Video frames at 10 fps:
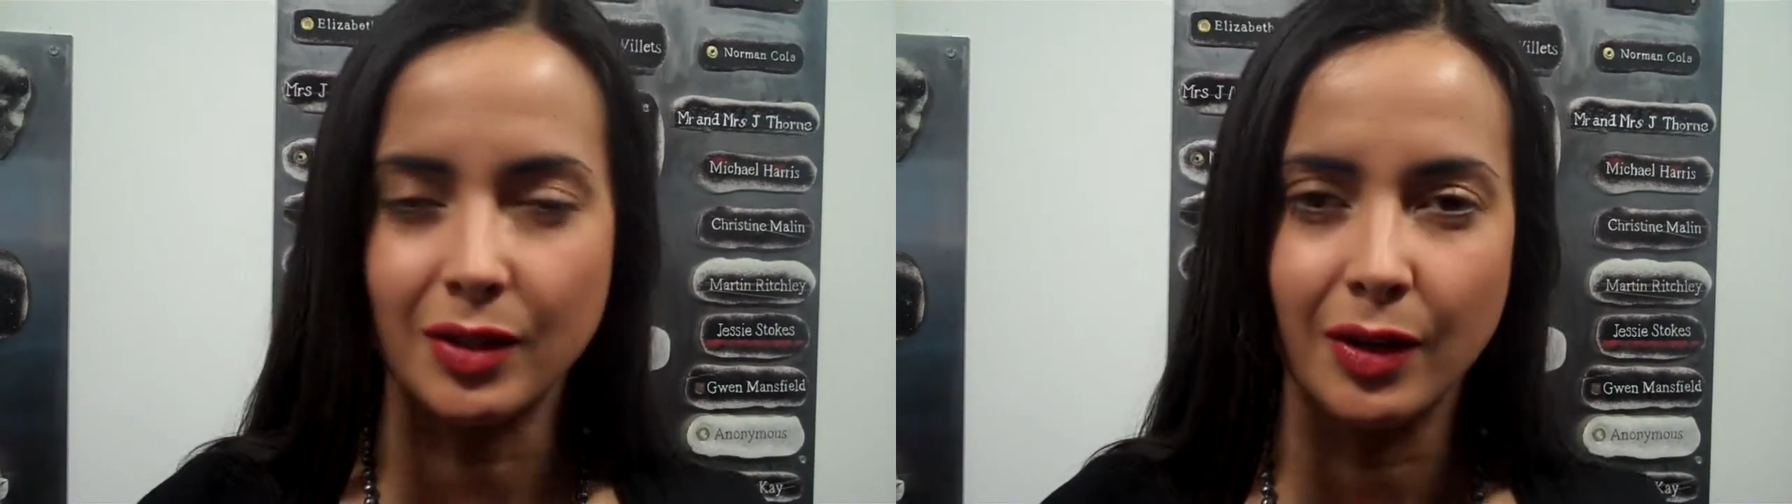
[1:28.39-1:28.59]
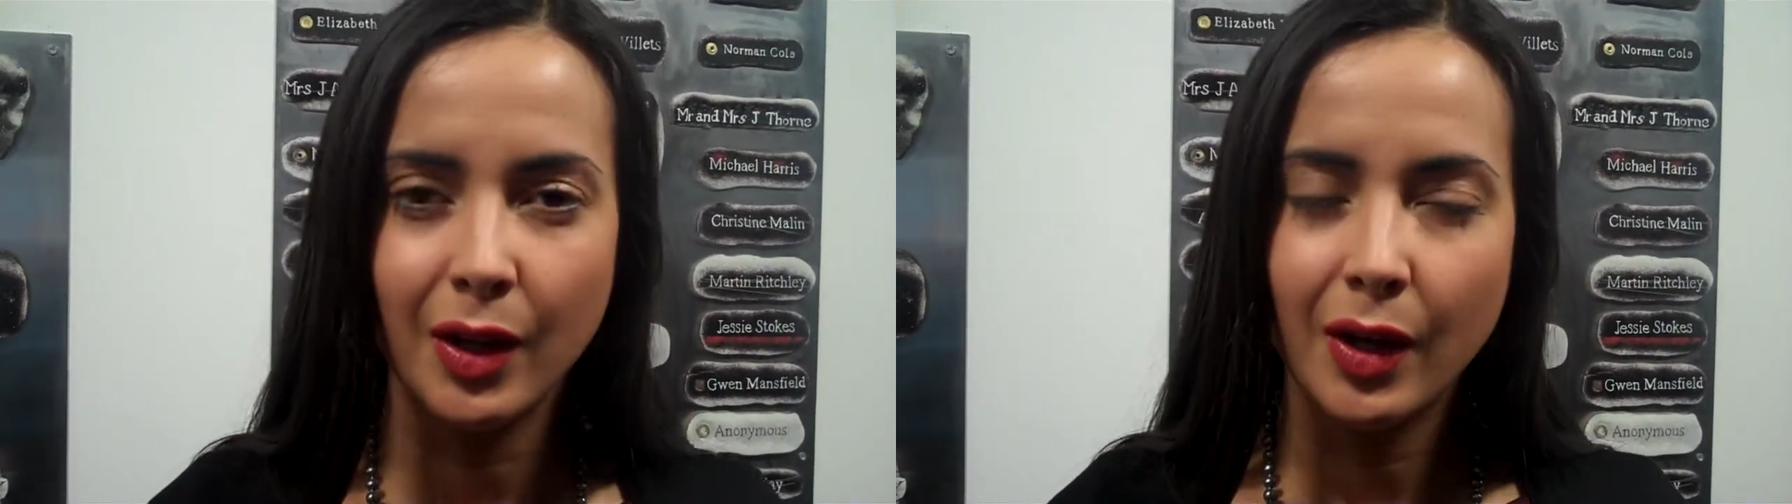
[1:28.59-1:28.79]

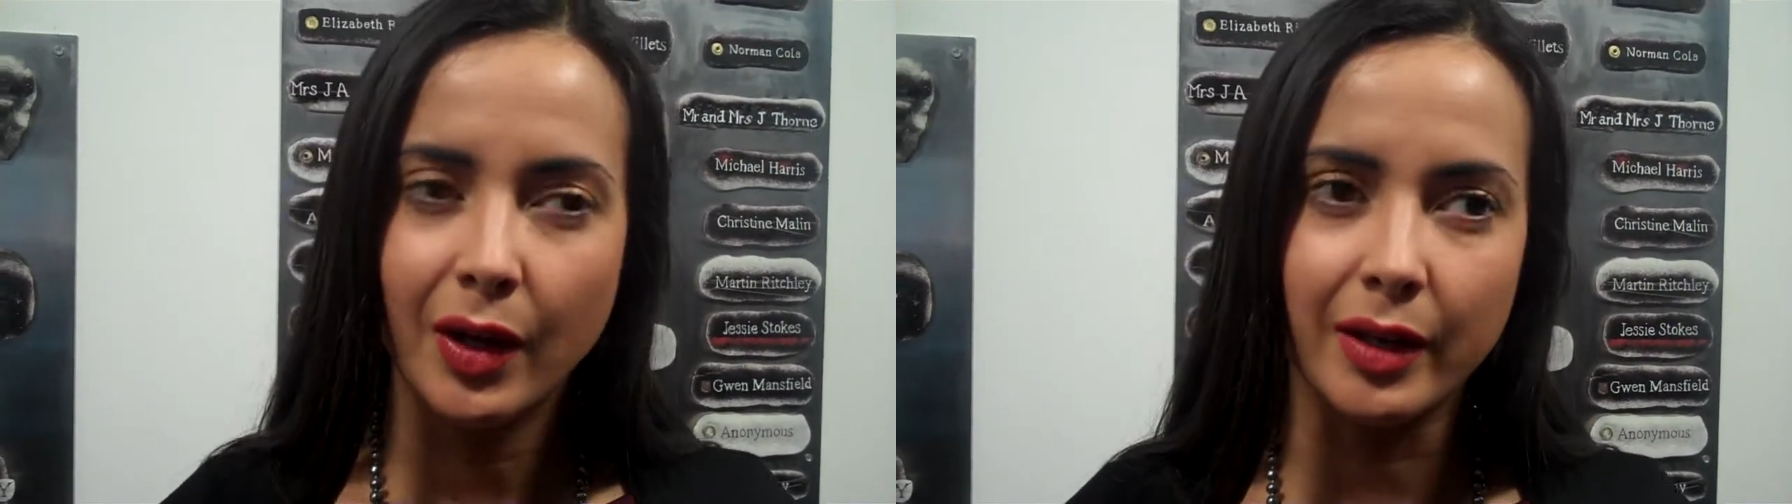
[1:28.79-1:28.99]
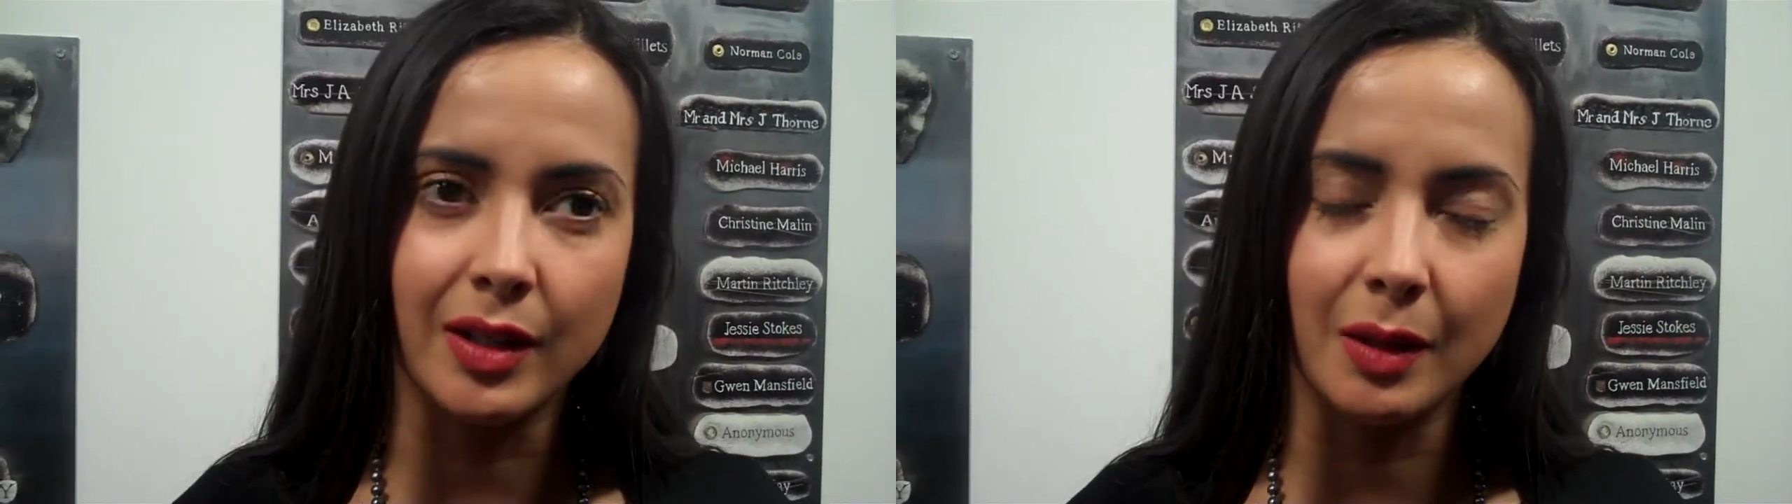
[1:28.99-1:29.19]

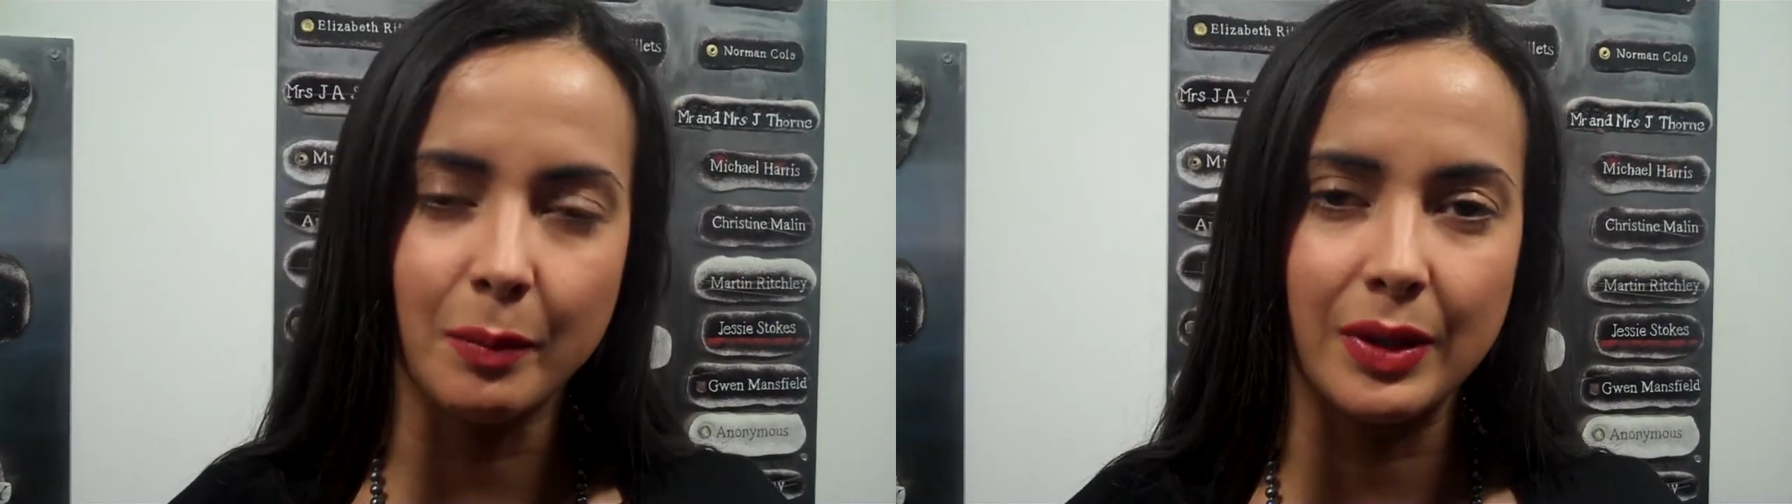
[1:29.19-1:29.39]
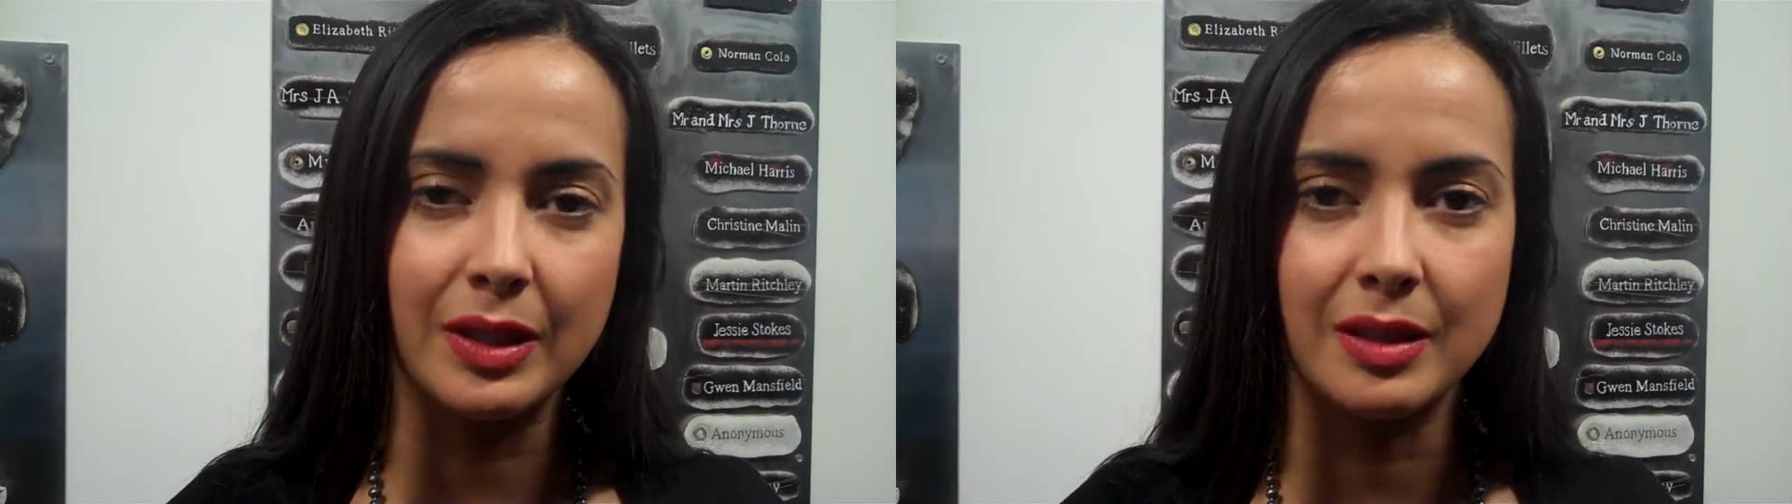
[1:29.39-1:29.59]
and
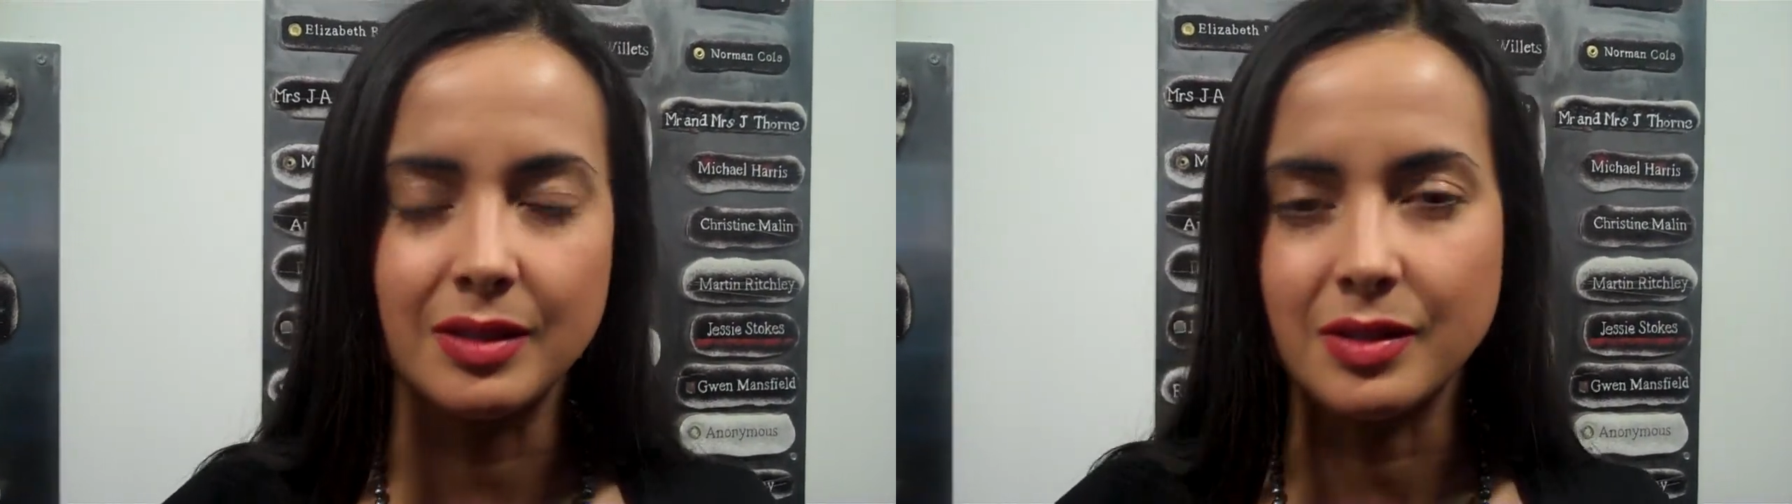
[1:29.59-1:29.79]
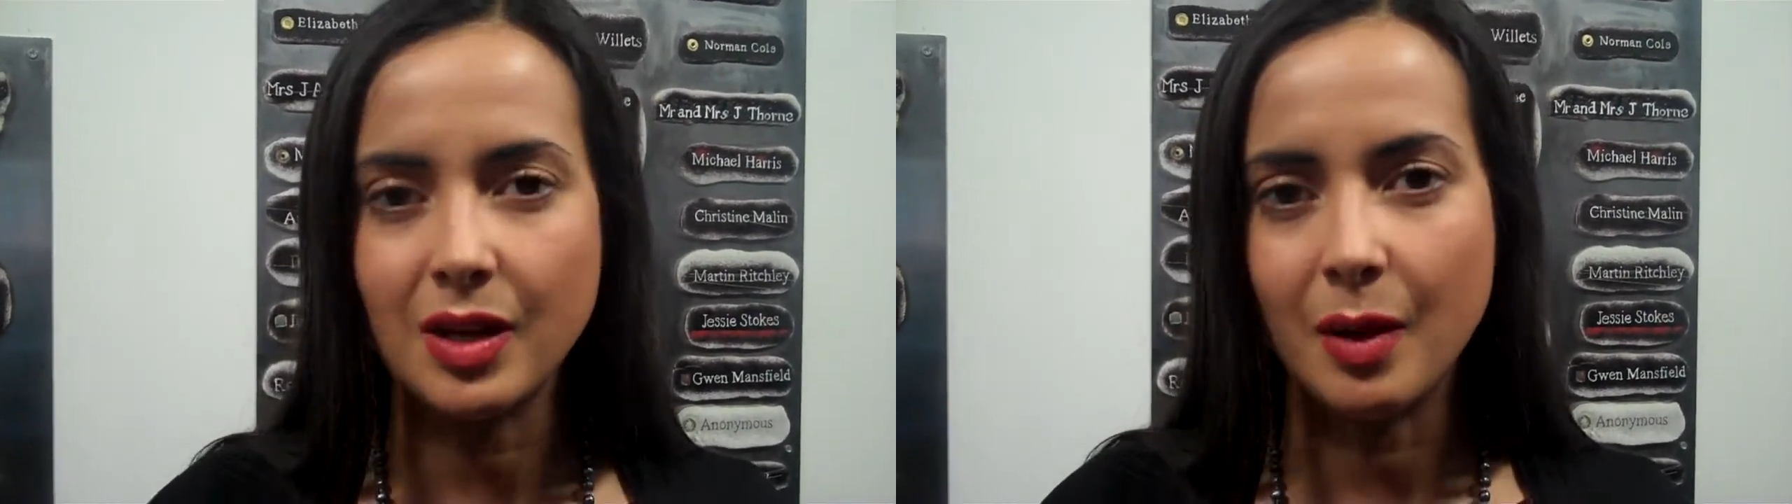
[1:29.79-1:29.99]

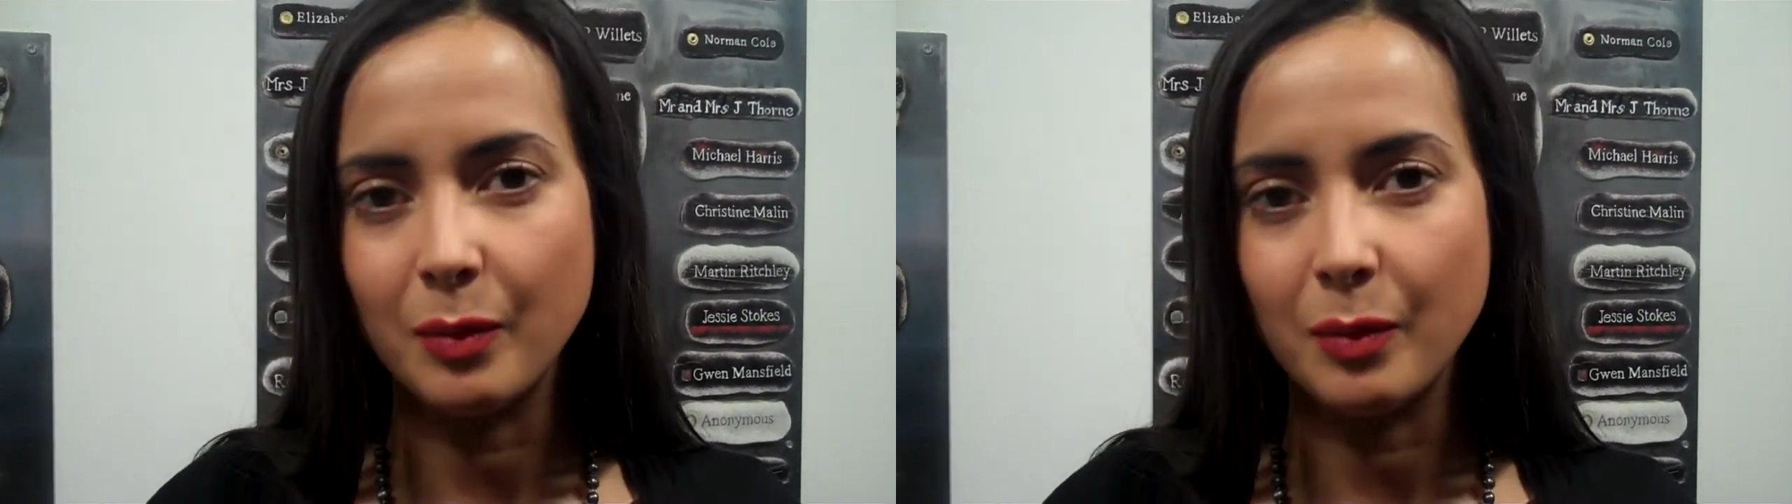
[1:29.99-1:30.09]
companies